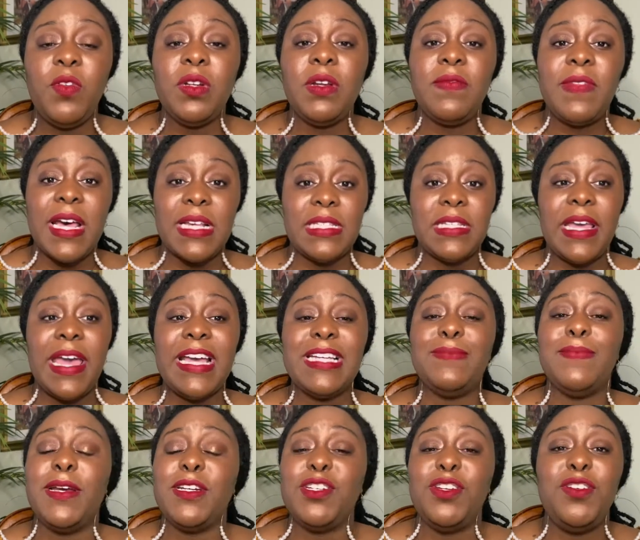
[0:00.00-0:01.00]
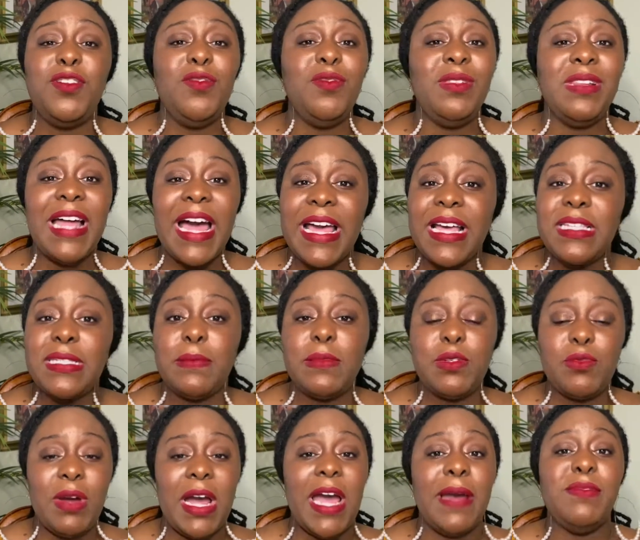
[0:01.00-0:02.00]
And if that's the case, make sure you like,
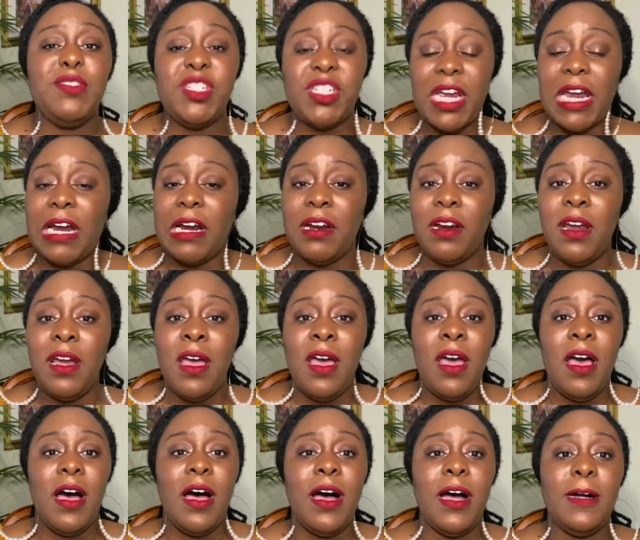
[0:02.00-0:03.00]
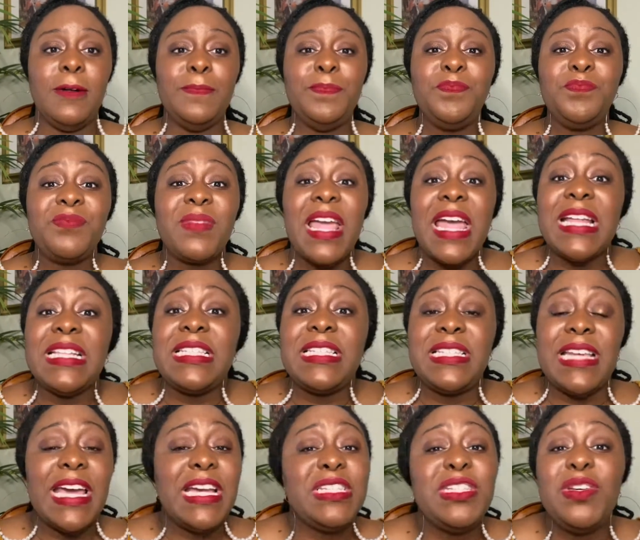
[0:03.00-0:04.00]
subscribe, share, and
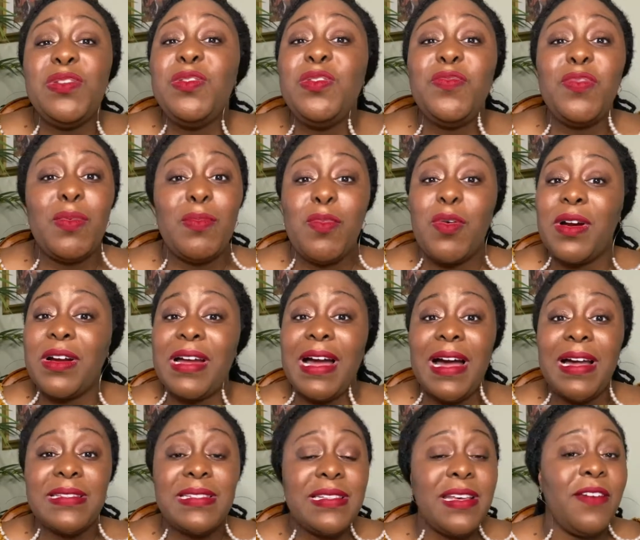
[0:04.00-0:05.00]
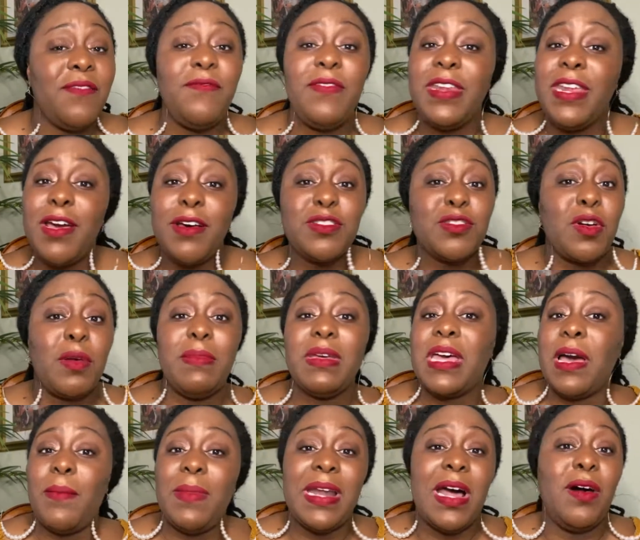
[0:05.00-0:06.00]
stay tuned for more content. Videos are going to be
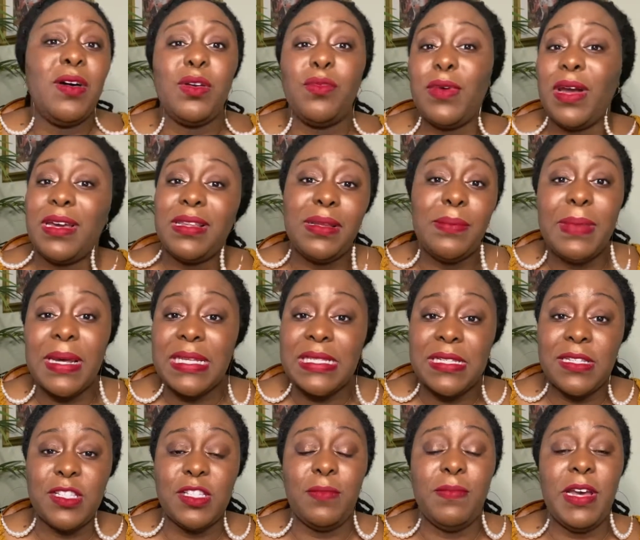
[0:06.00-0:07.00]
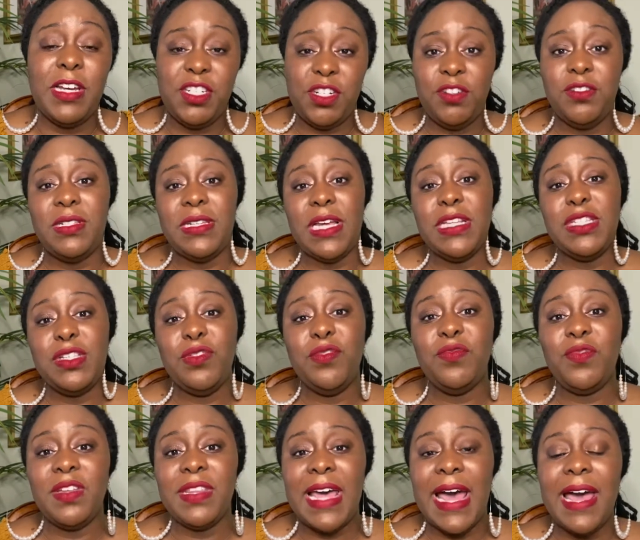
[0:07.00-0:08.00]
coming out on a regular basis, so make sure you stay
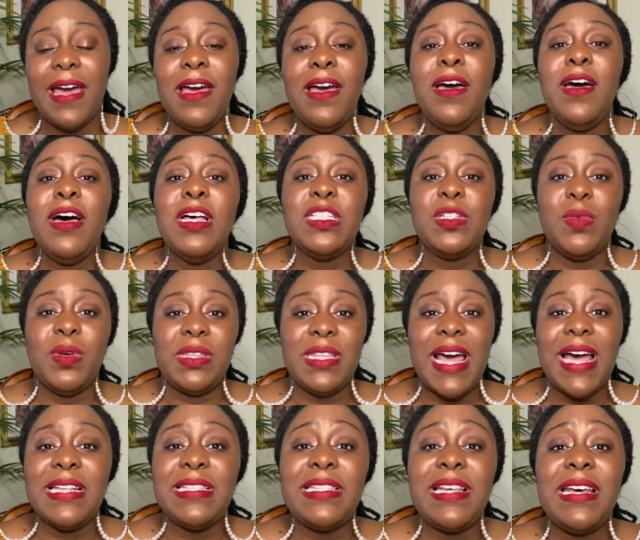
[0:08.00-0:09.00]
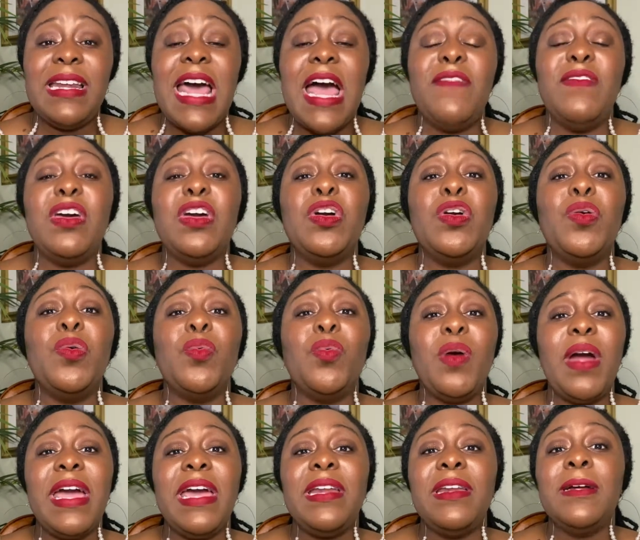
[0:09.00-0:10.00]
tuned for that. So with that said, have a
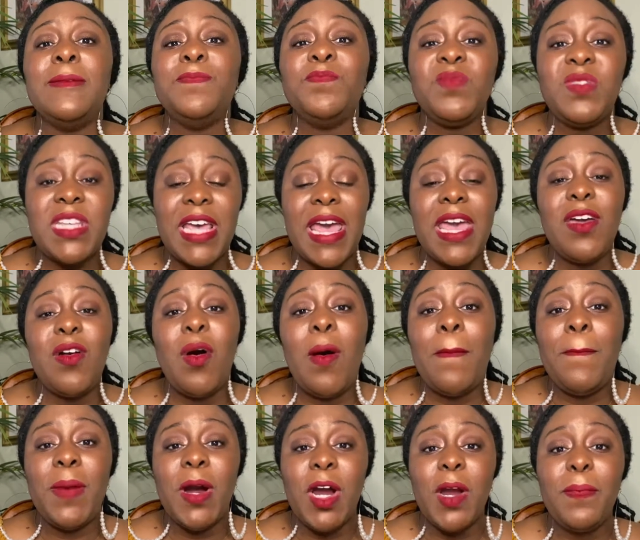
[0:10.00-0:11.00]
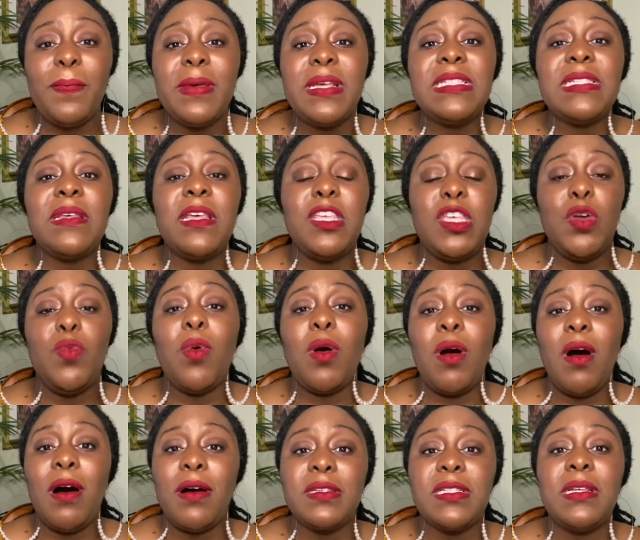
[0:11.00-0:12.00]
great day on purpose. You are
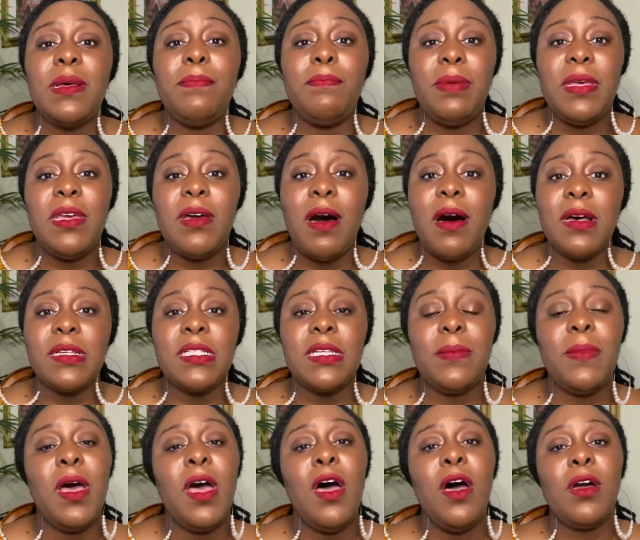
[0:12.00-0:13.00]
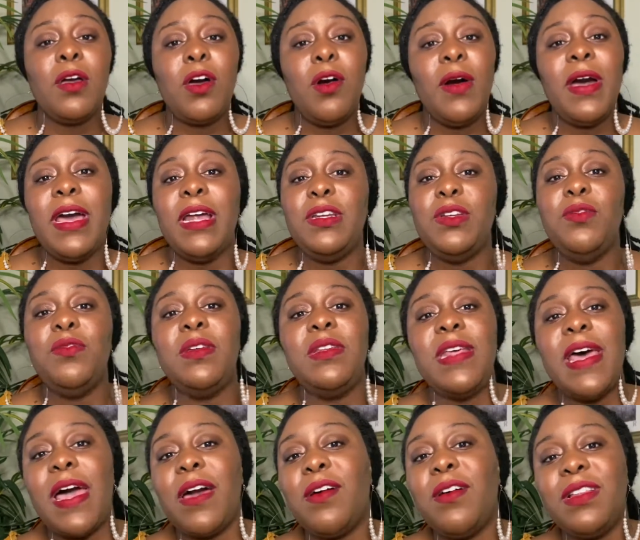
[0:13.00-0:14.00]
awesome. Be awesome. Go ahead and do the
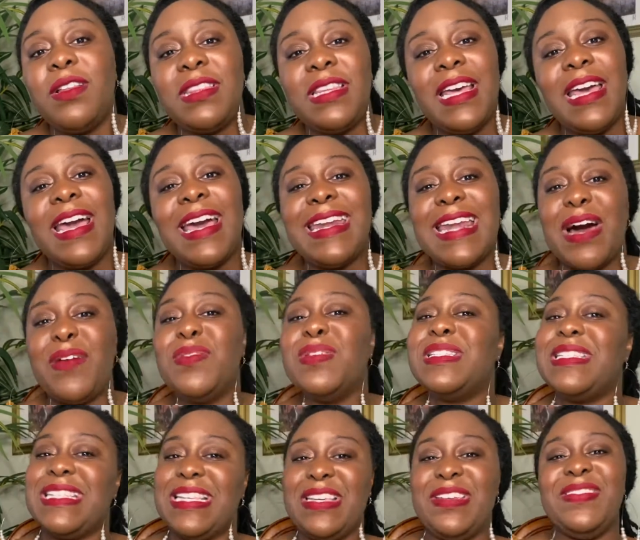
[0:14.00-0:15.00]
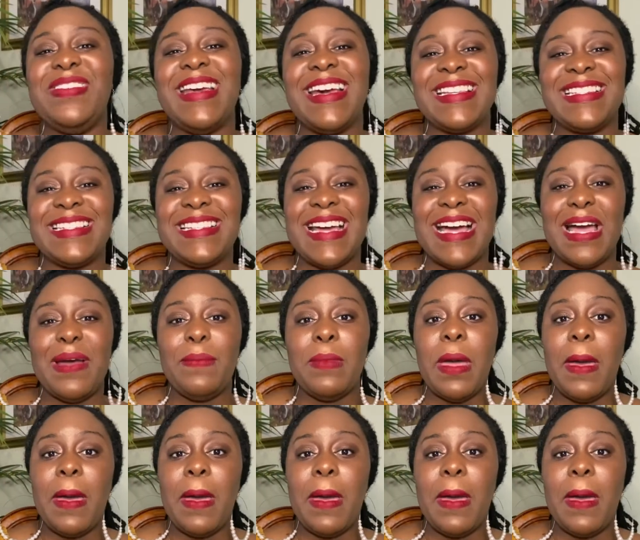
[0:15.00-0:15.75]
daggone thing, and I will see you next time.